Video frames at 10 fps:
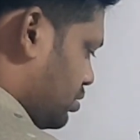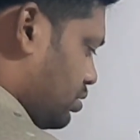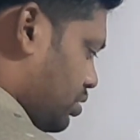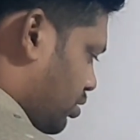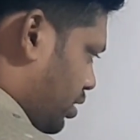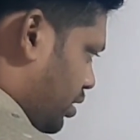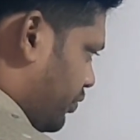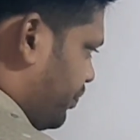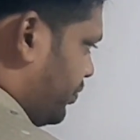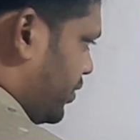Okay,
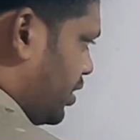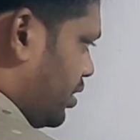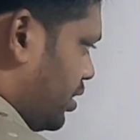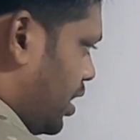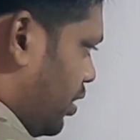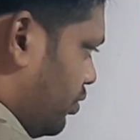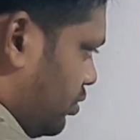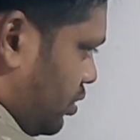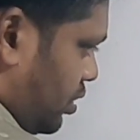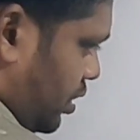now
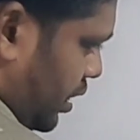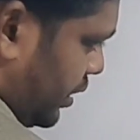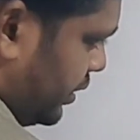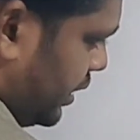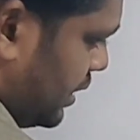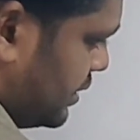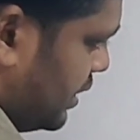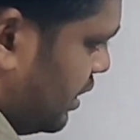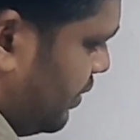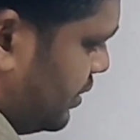anything else they
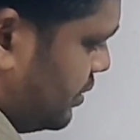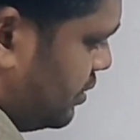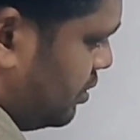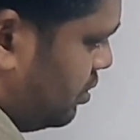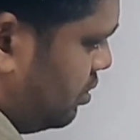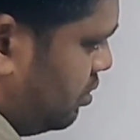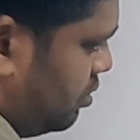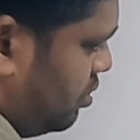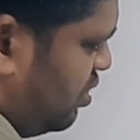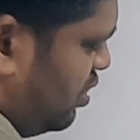gave us?
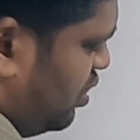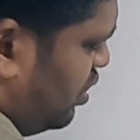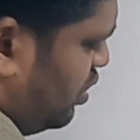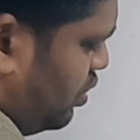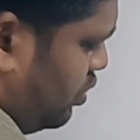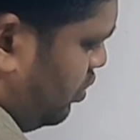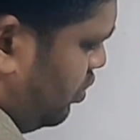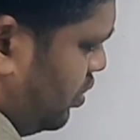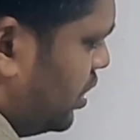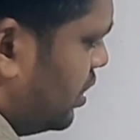
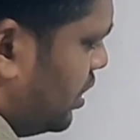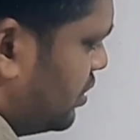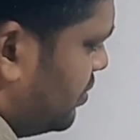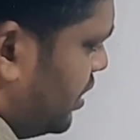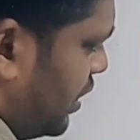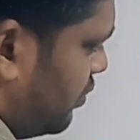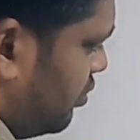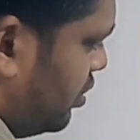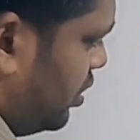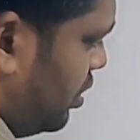No, it doesn't mean that one
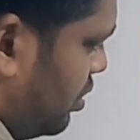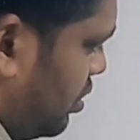only, no?